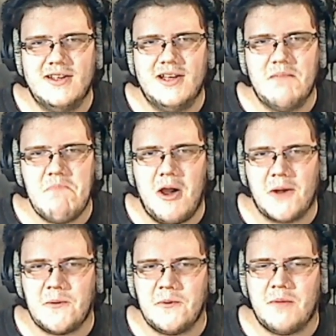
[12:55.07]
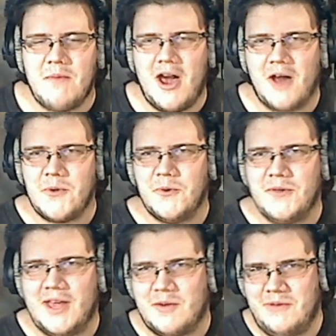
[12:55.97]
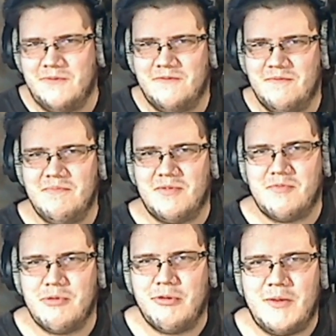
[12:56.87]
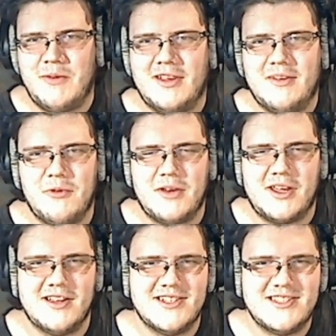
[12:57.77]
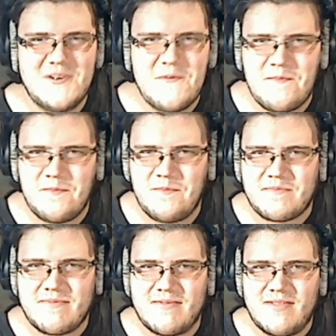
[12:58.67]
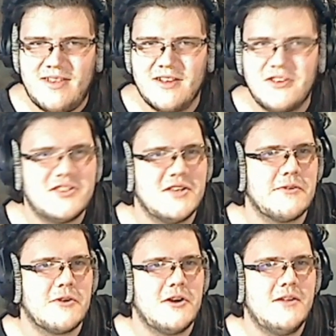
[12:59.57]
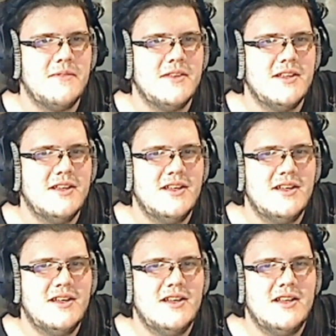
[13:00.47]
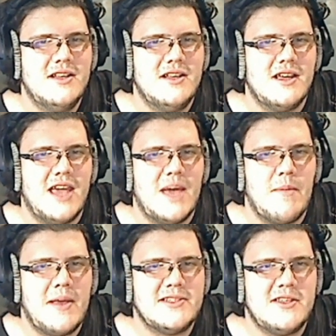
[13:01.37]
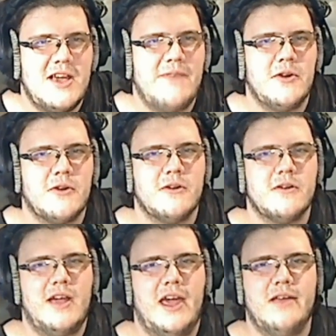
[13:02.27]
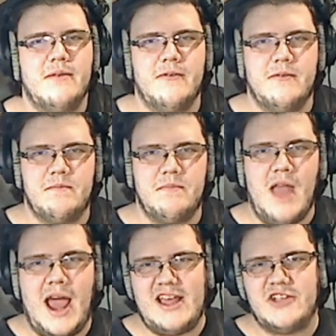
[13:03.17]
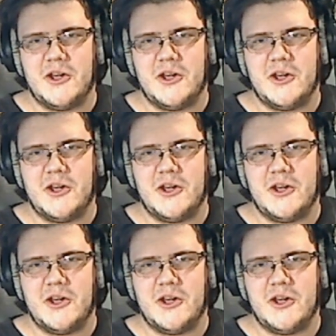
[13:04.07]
my auto duel deck would be pretty ridiculous. Just overall. Yeah, but basically you have your 9 Ancient Gear